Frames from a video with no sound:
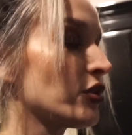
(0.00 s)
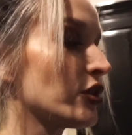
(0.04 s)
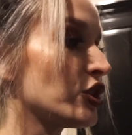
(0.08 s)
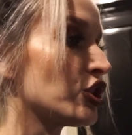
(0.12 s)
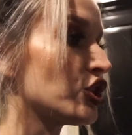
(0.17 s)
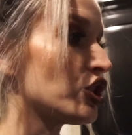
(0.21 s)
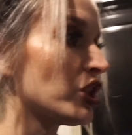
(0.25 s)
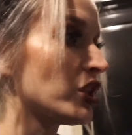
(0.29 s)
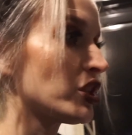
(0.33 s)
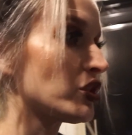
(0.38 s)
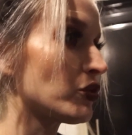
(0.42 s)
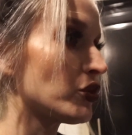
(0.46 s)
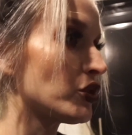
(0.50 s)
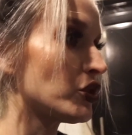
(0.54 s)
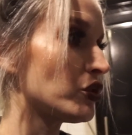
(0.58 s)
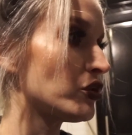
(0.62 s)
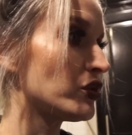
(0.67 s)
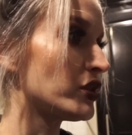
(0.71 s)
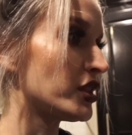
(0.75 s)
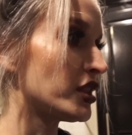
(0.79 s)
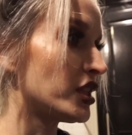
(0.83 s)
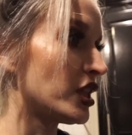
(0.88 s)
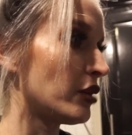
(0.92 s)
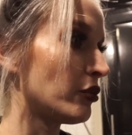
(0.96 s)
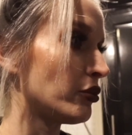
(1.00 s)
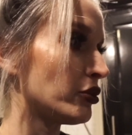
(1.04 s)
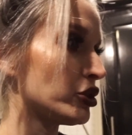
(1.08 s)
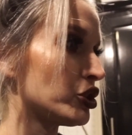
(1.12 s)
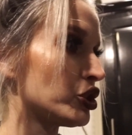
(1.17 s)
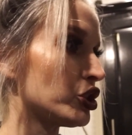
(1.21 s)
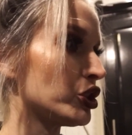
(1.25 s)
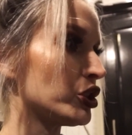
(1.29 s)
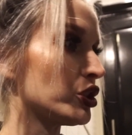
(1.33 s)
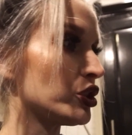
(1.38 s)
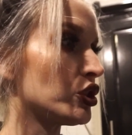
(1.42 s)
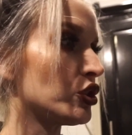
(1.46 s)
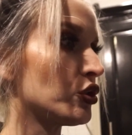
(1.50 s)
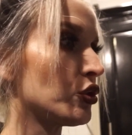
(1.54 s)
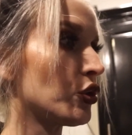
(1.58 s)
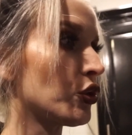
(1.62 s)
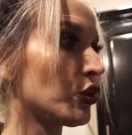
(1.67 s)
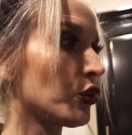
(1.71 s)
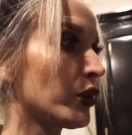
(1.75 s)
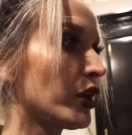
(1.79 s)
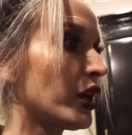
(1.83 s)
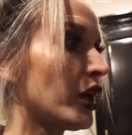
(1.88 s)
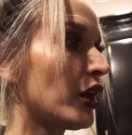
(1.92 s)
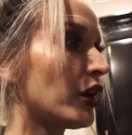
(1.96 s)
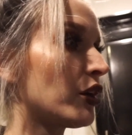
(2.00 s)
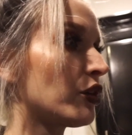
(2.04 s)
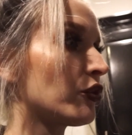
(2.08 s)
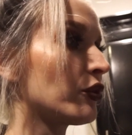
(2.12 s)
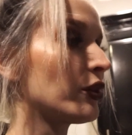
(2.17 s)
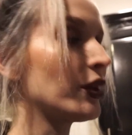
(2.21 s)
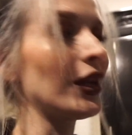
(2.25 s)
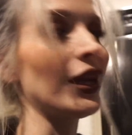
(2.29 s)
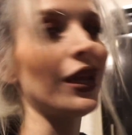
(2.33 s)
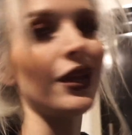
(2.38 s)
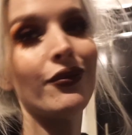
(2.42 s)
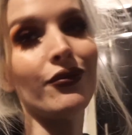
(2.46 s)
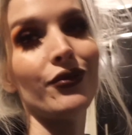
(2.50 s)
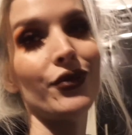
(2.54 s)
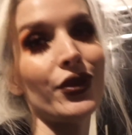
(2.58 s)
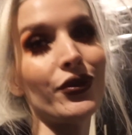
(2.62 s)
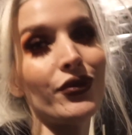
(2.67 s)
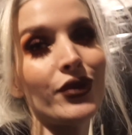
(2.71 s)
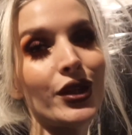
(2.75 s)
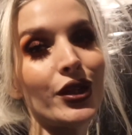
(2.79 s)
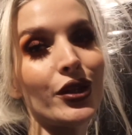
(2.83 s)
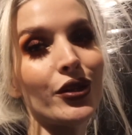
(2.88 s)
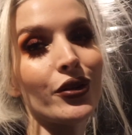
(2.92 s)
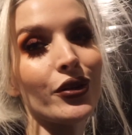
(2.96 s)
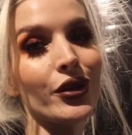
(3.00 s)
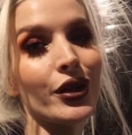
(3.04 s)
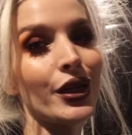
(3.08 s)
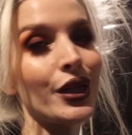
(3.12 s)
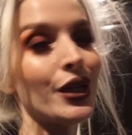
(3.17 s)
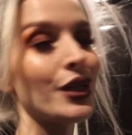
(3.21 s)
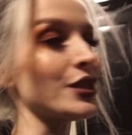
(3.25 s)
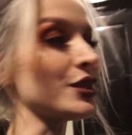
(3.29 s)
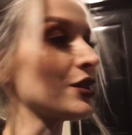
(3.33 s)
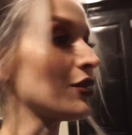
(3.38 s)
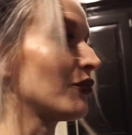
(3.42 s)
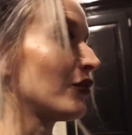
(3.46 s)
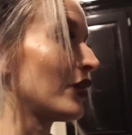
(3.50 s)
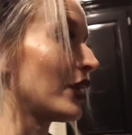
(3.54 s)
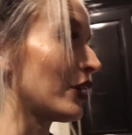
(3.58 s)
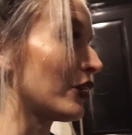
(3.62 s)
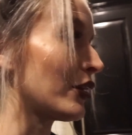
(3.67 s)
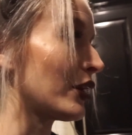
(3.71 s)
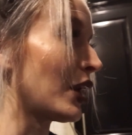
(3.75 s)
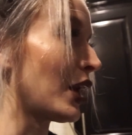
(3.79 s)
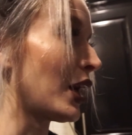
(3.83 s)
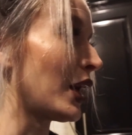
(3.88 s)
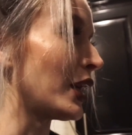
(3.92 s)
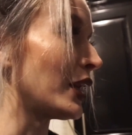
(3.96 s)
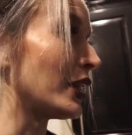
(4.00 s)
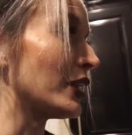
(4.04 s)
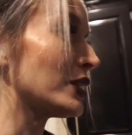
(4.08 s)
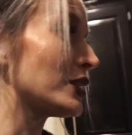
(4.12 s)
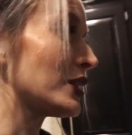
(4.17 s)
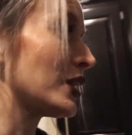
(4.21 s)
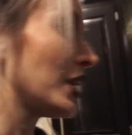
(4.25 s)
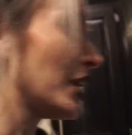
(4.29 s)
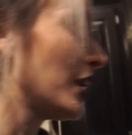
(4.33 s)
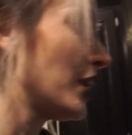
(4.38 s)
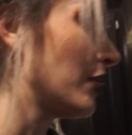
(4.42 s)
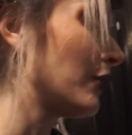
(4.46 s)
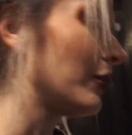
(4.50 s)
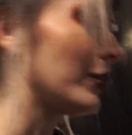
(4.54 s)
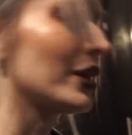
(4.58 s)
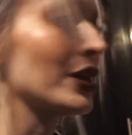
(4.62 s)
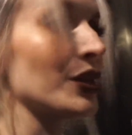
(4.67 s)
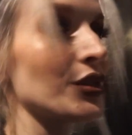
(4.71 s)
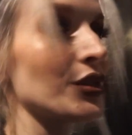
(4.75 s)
just reduced the temperature to 350 degrees Fahrenheit because